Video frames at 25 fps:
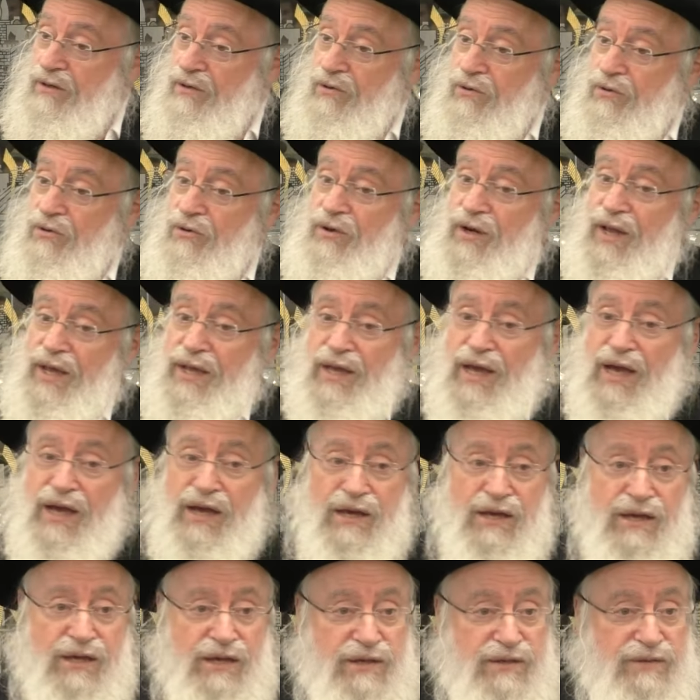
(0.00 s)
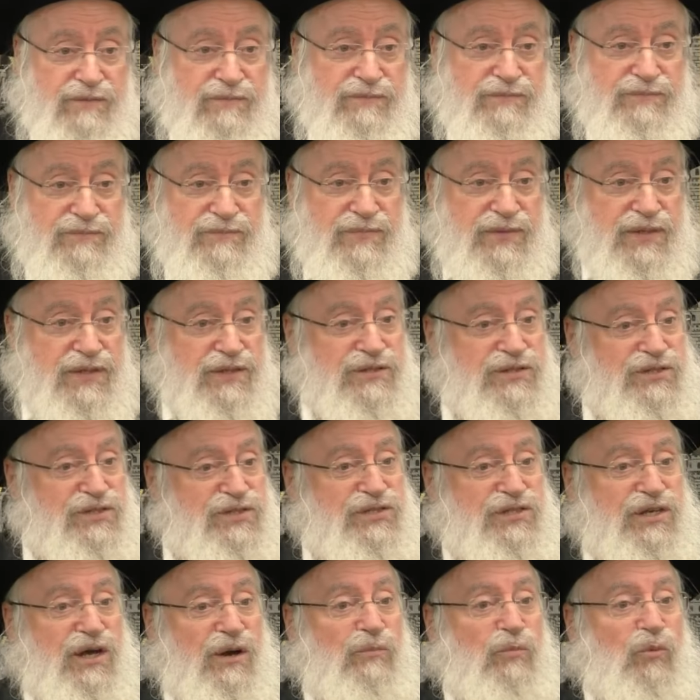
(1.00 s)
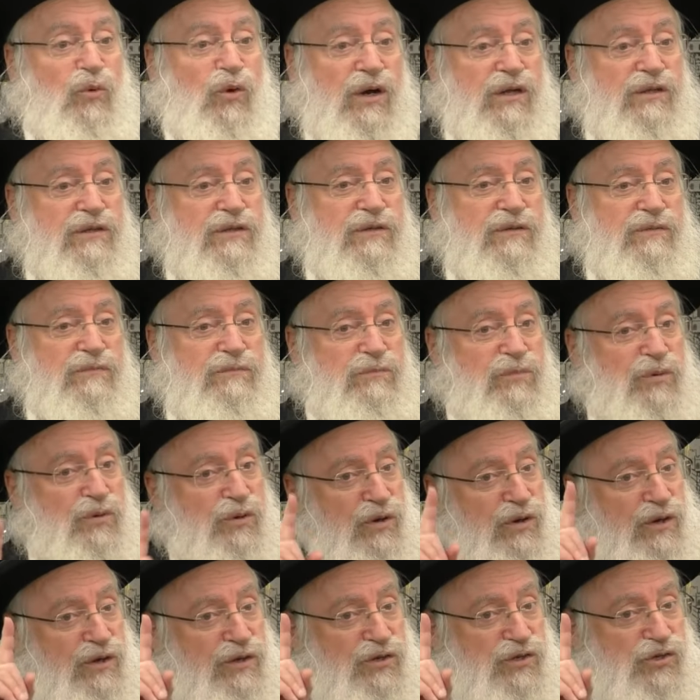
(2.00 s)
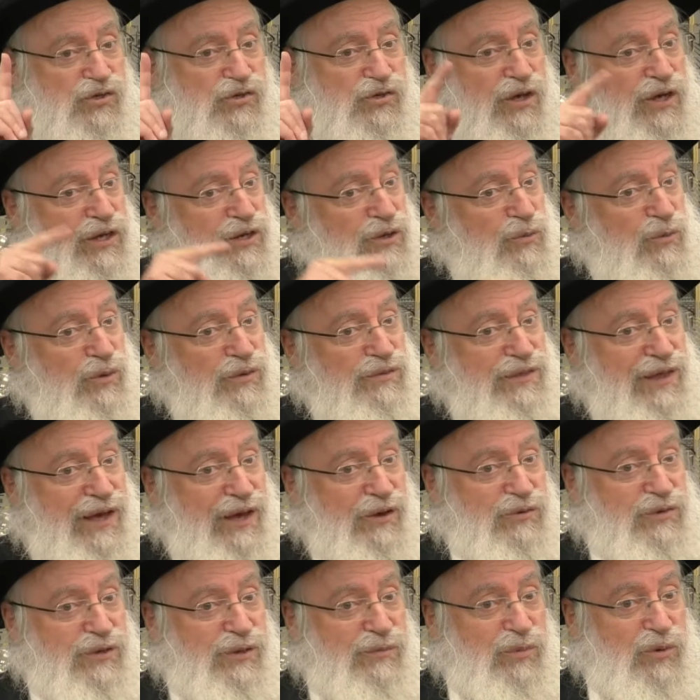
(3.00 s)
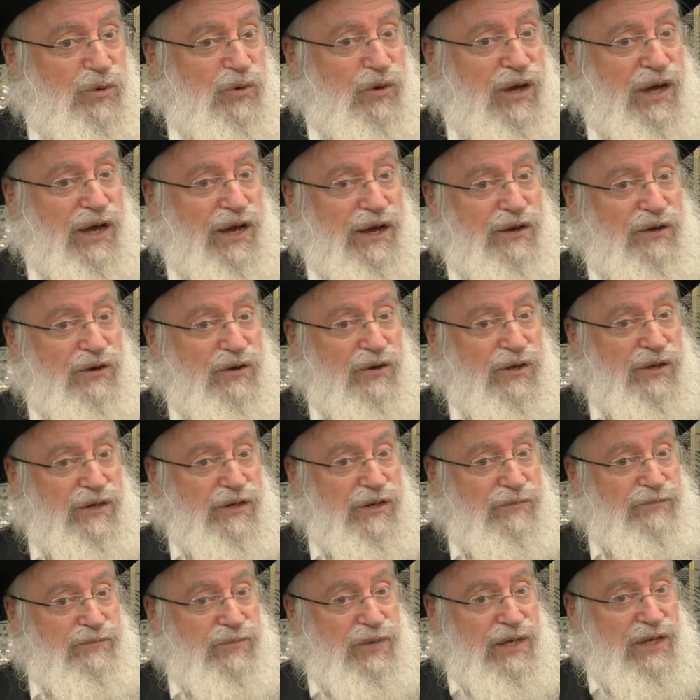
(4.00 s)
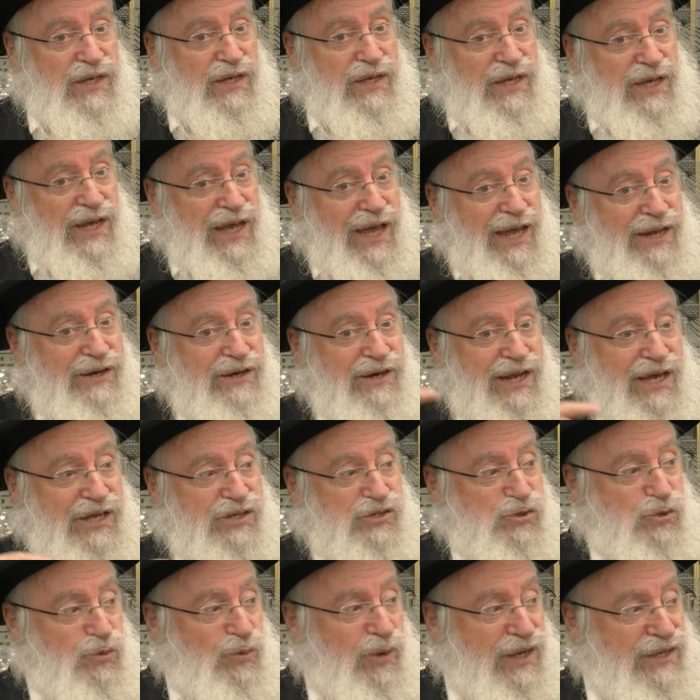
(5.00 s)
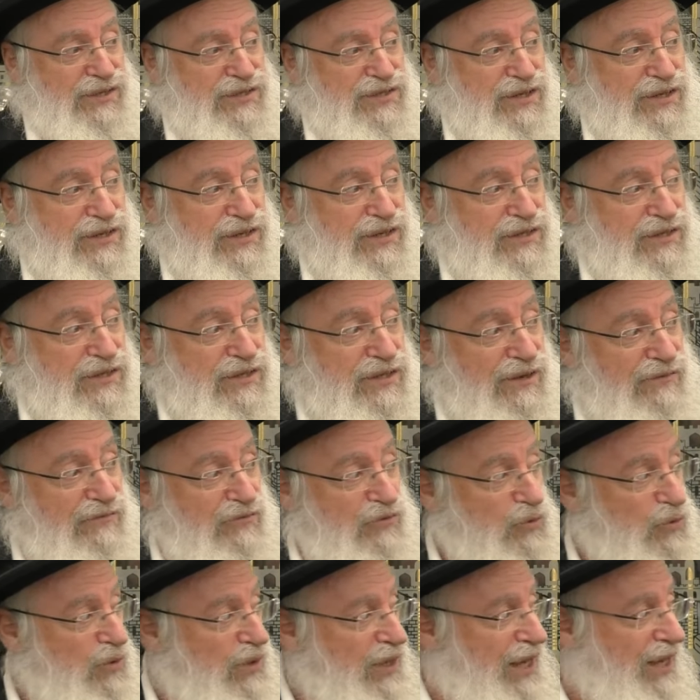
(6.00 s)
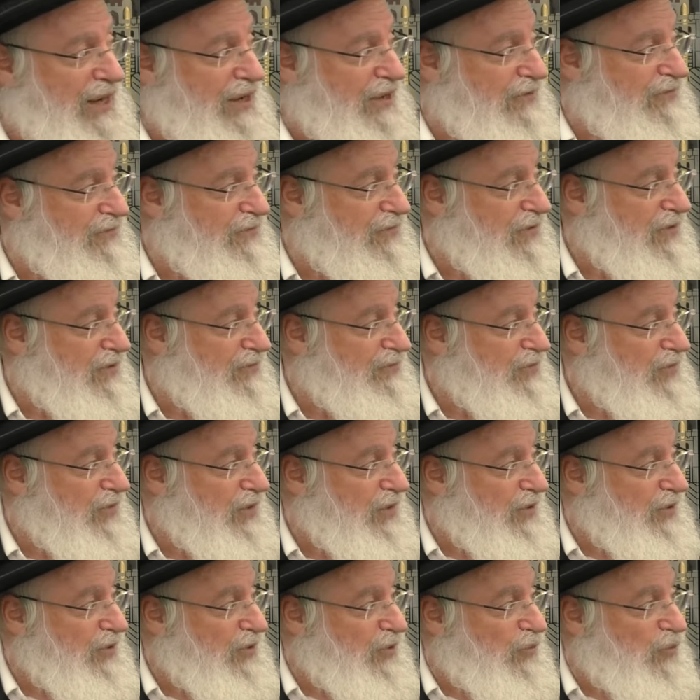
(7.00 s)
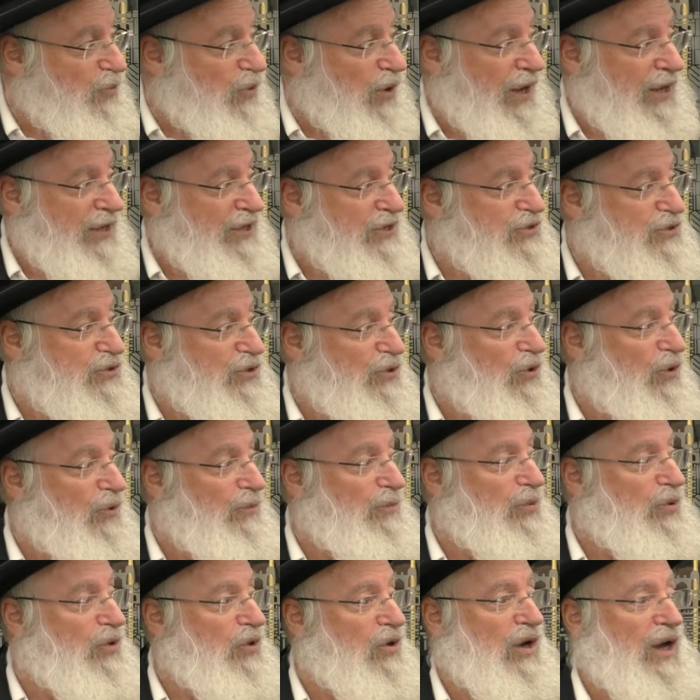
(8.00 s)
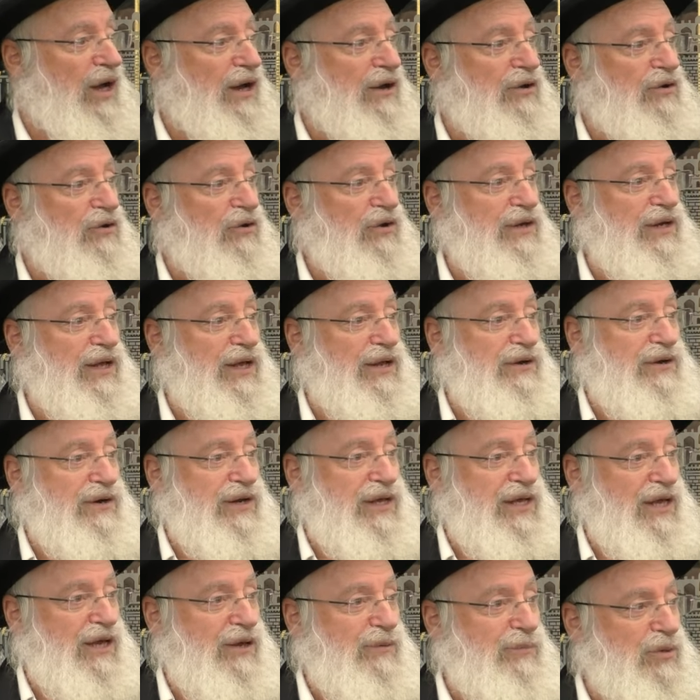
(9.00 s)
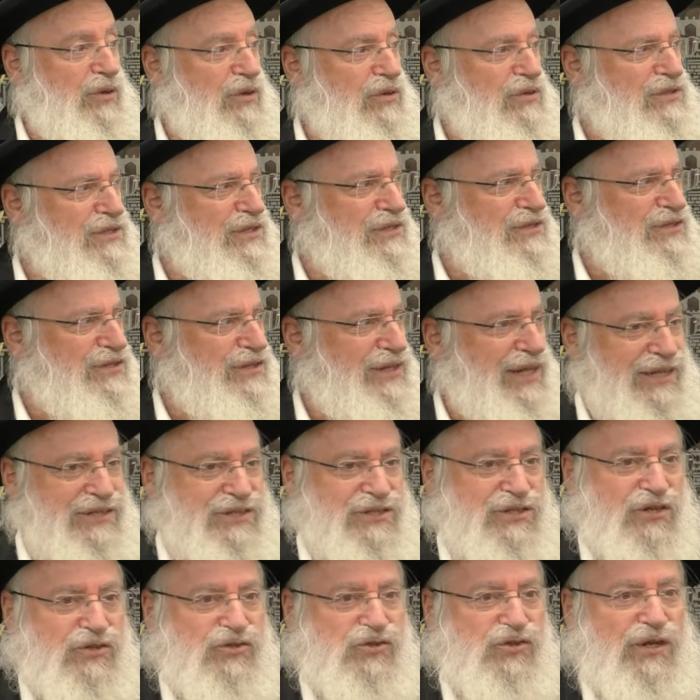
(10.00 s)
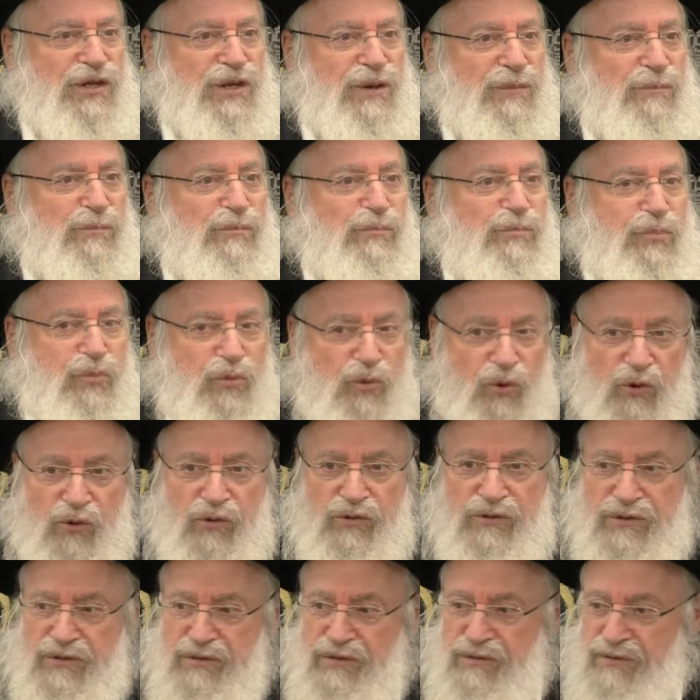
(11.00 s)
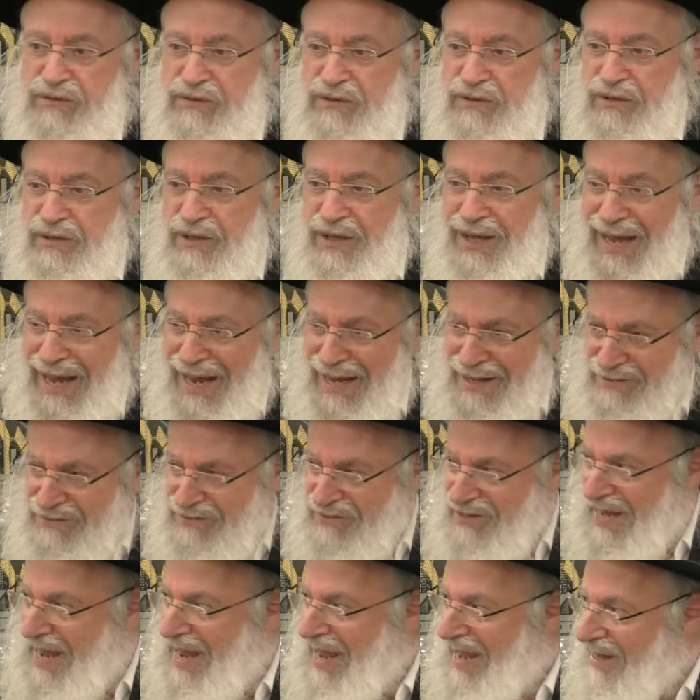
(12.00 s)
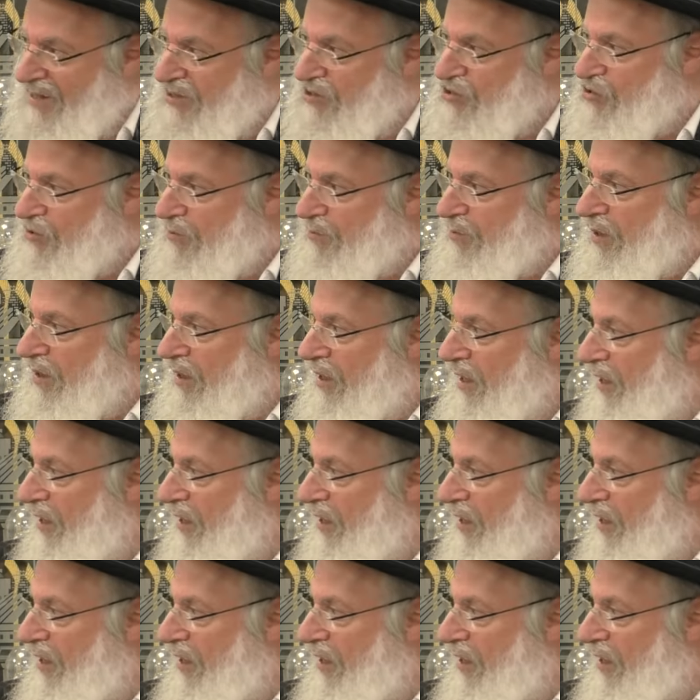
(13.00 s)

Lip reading: reach, somewhat, bracha rishayna without a bracha achroina. And Rashi writes in Niddah Daf Nun Aleph, why is there no bracha achroina and reach? Because it's not such an important and tangible